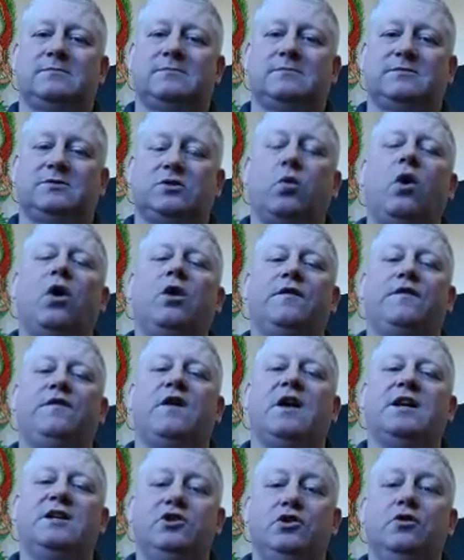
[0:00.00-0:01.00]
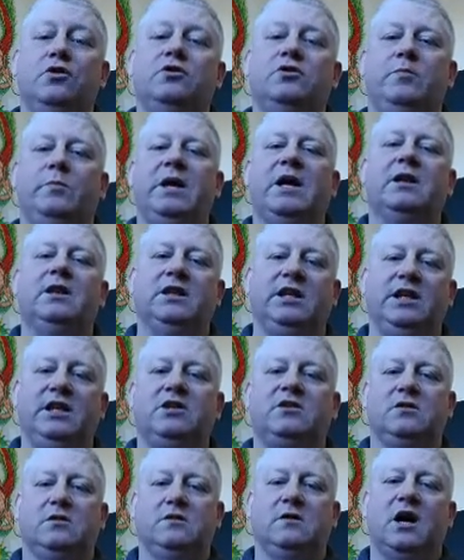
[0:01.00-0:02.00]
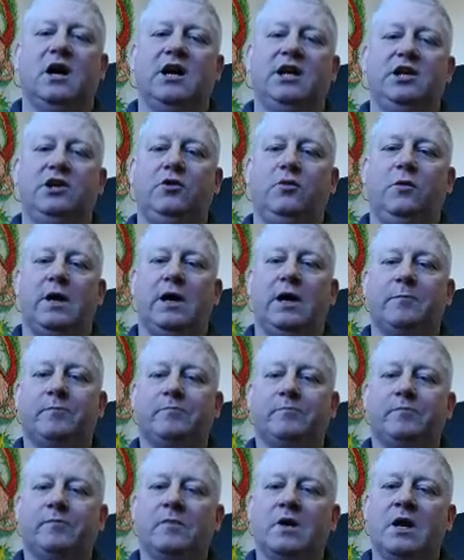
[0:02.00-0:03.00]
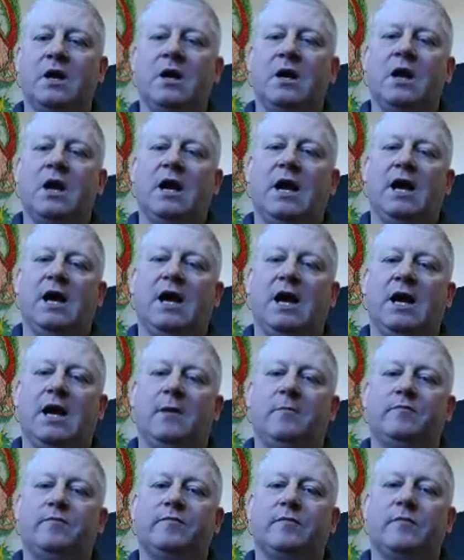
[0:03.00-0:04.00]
qualifies you to be a lead IQA. Not